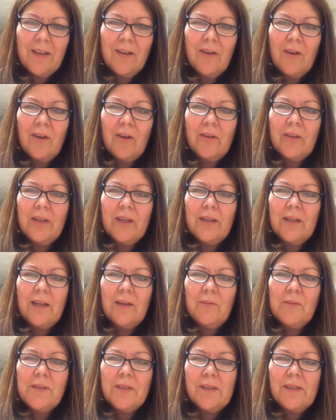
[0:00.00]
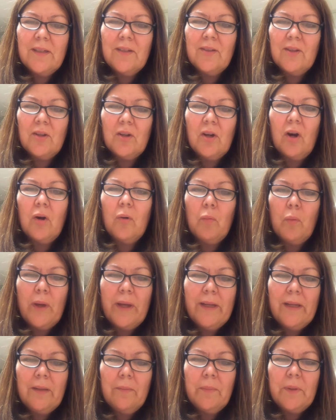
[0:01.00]
And I was sitting in the car
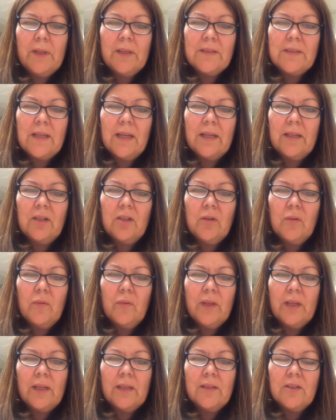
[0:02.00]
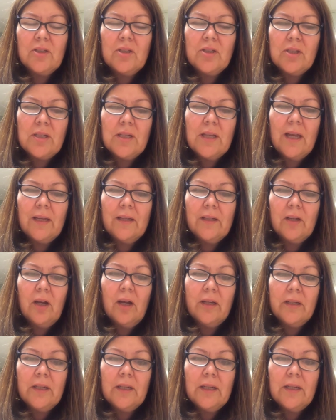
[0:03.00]
waiting, because I knew that she had
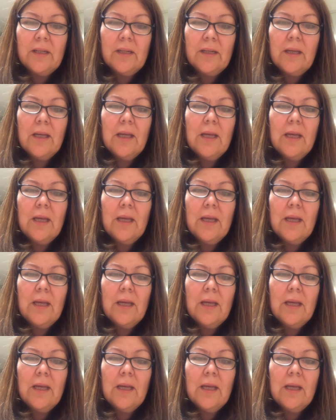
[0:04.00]
gone in.